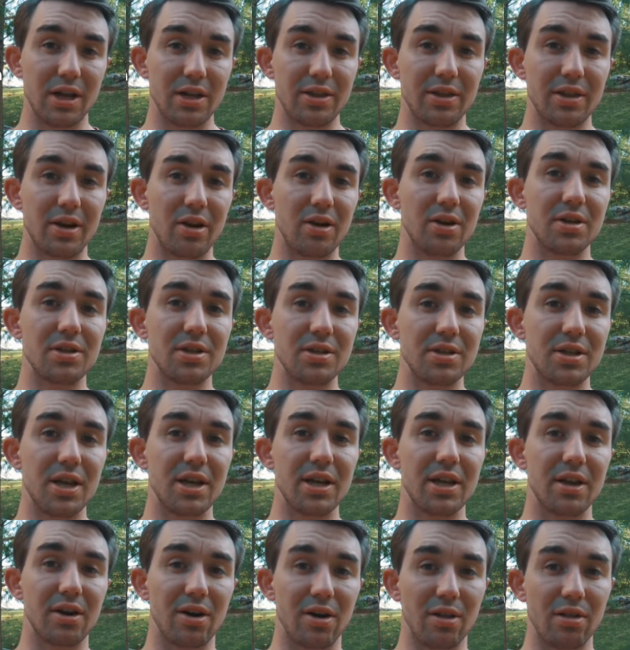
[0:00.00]
There isn't
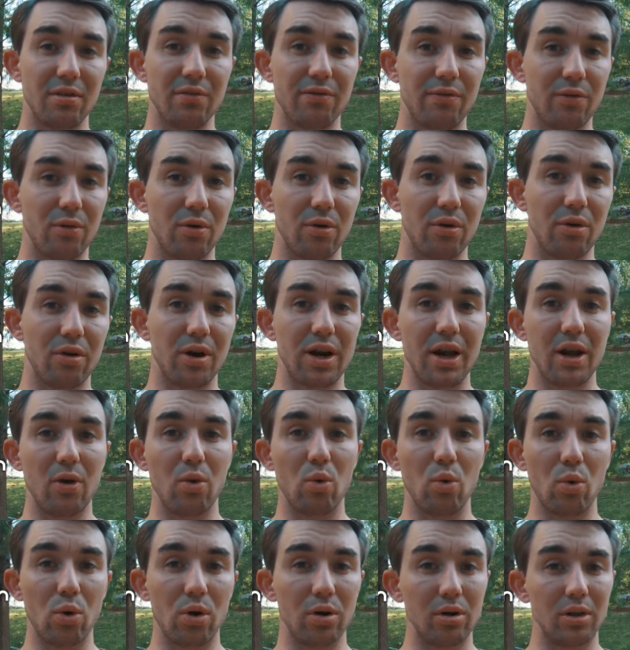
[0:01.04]
any on the 4
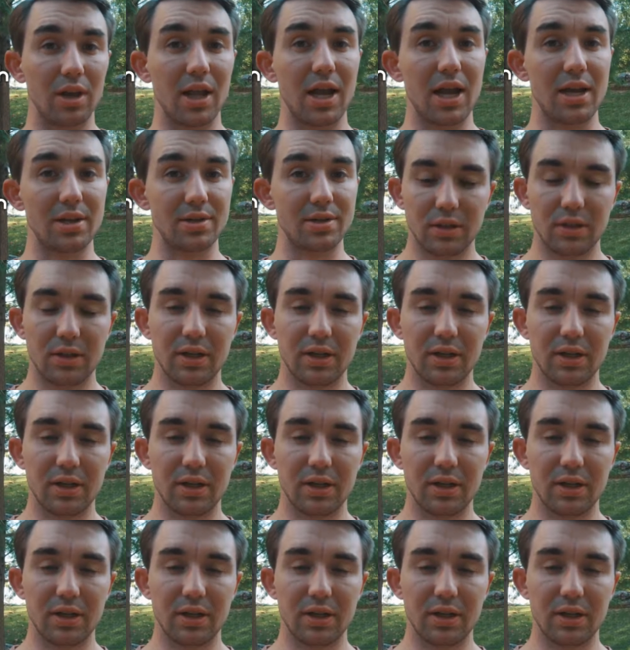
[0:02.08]
or less.